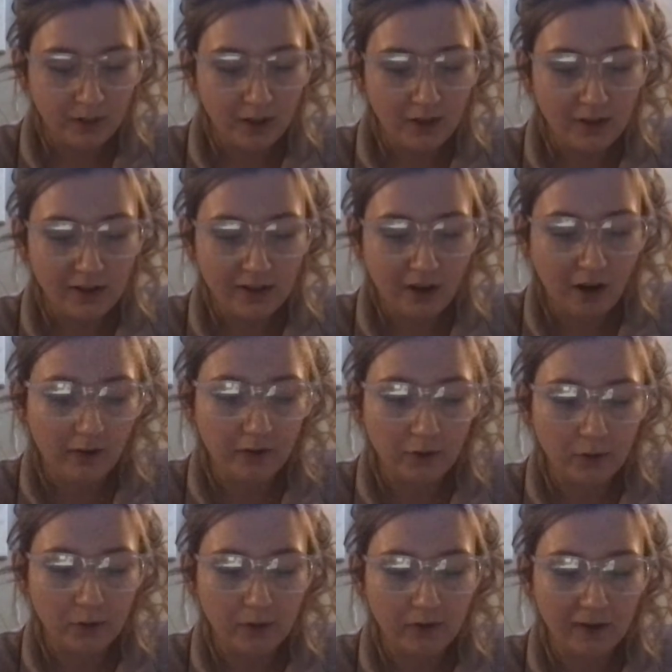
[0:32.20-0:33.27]
The song of the
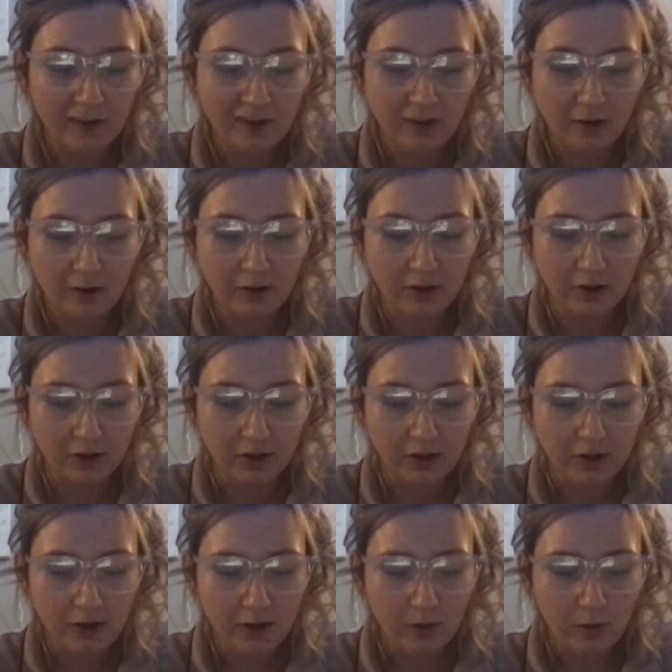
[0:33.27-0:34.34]
river startled her
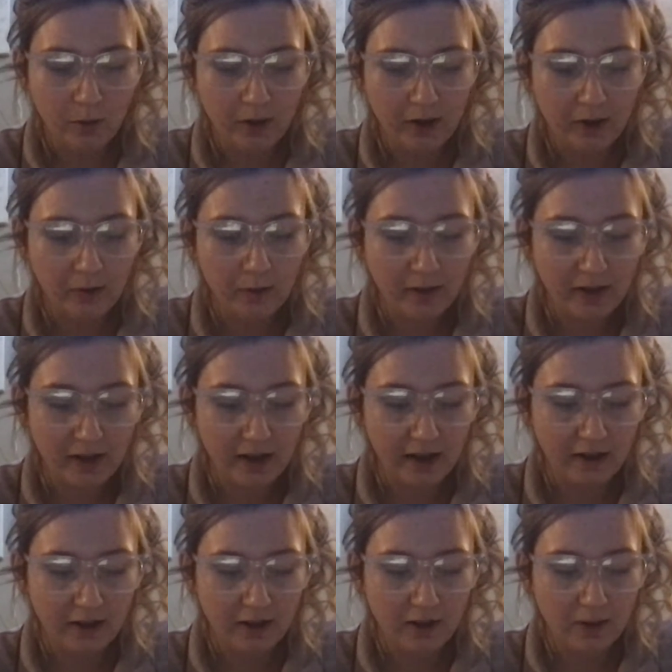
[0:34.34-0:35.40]
when it began,
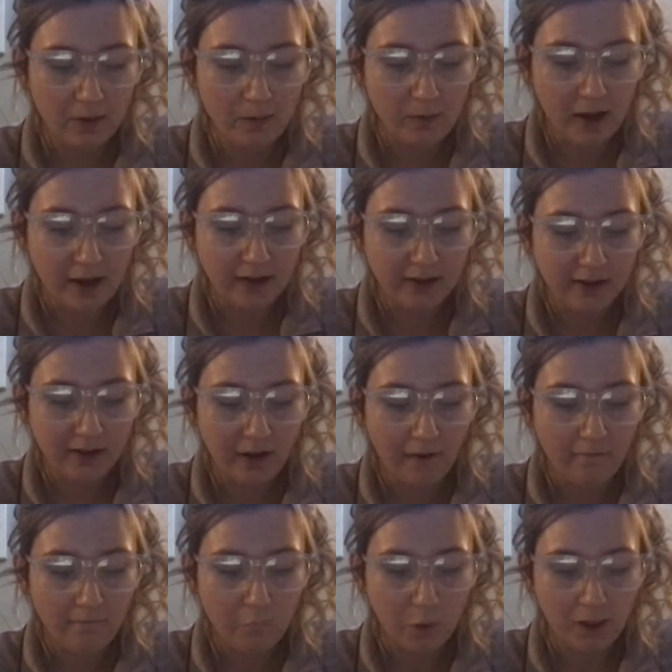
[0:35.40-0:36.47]
the men's
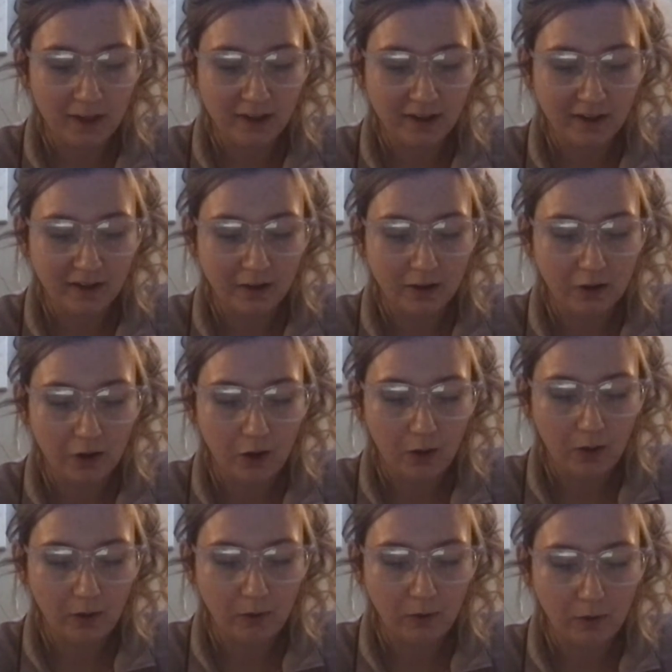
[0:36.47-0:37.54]
voices low
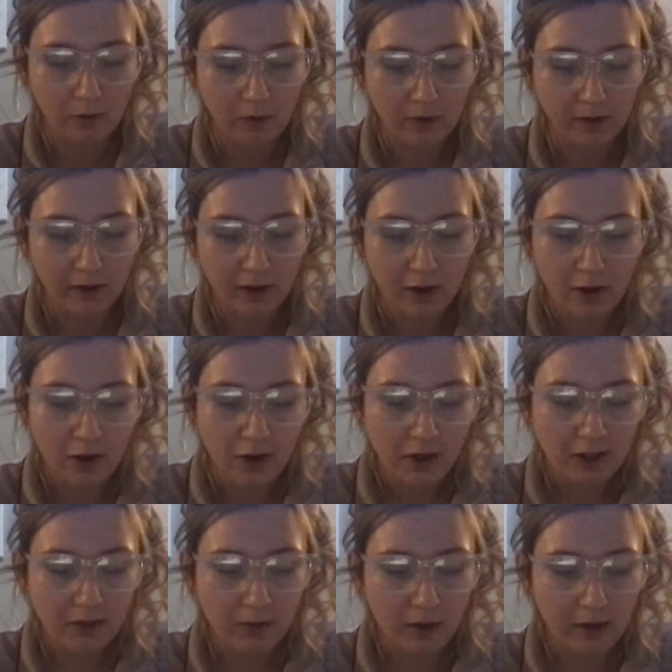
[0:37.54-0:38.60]
and rolling,
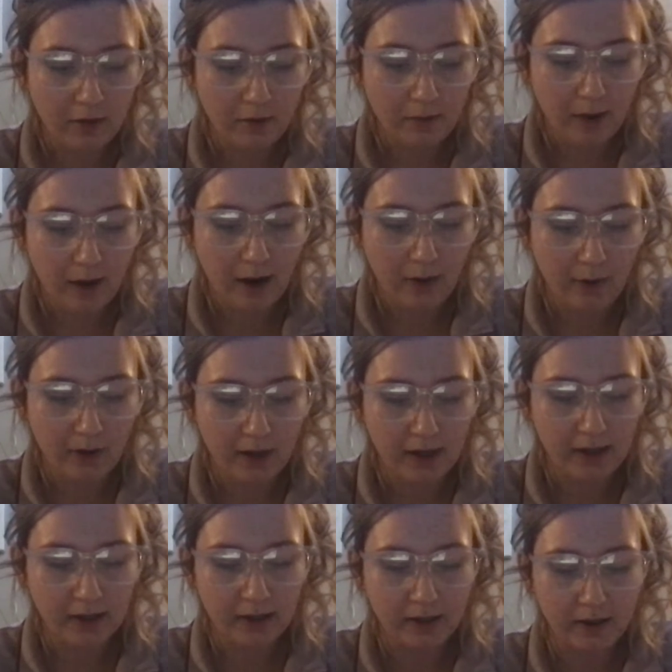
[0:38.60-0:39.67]
swelling with power,
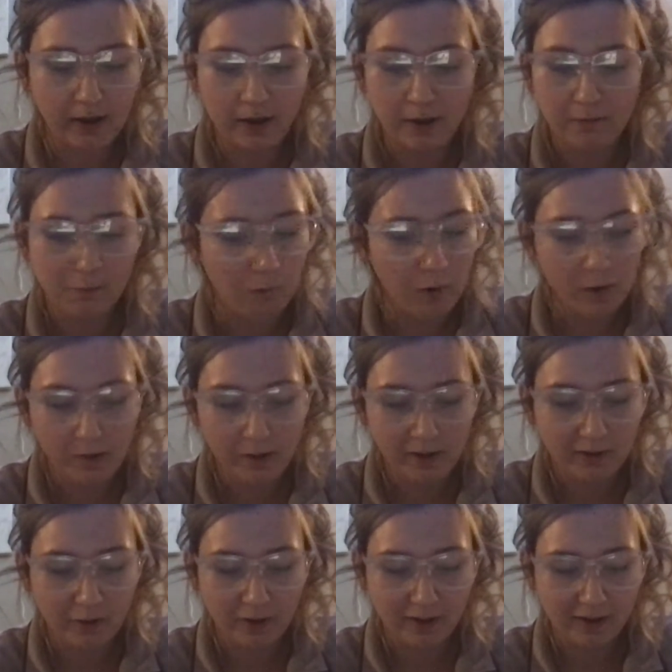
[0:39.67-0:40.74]
and then the women's
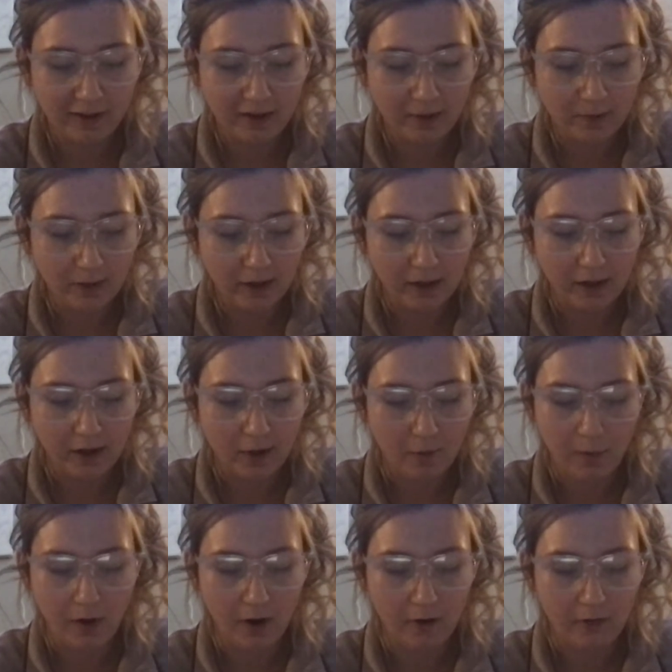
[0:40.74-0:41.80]
voices coming in
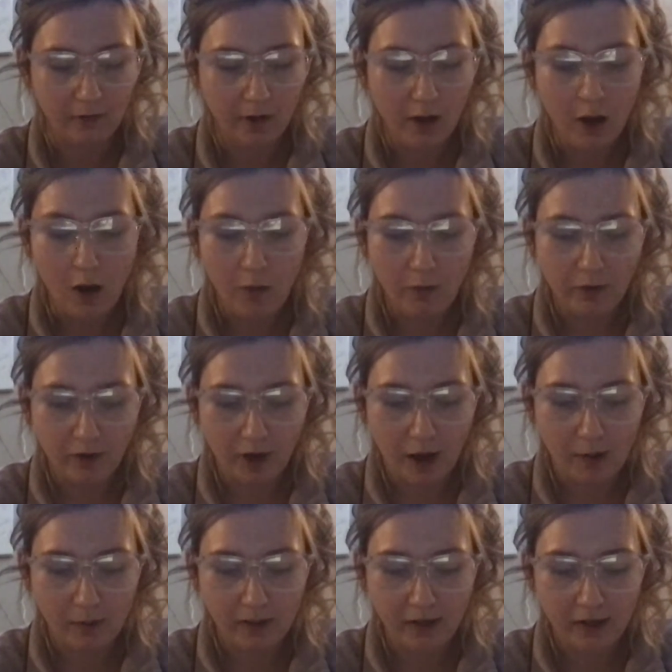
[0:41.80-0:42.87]
above with a
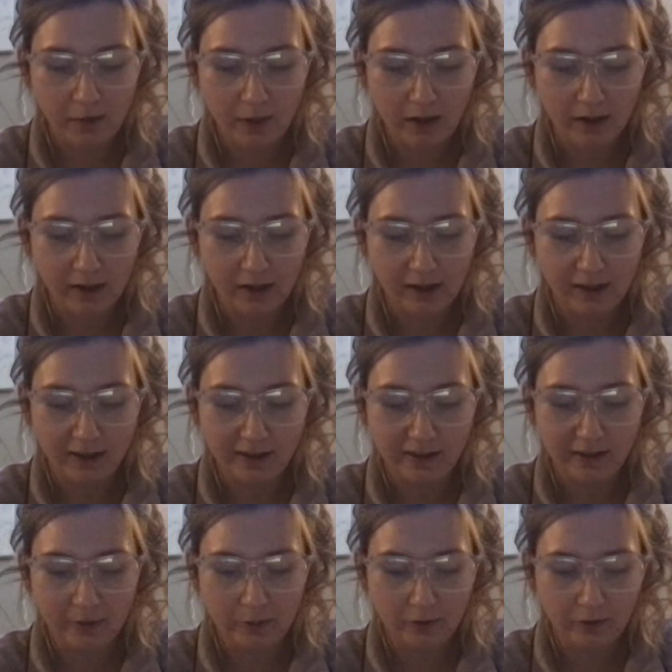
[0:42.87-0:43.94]
complicated melody that
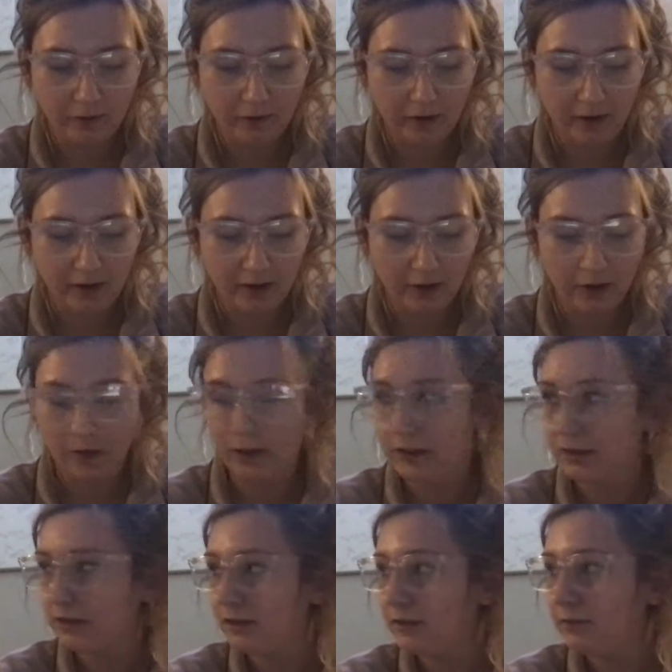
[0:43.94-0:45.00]
seemed to fight the current.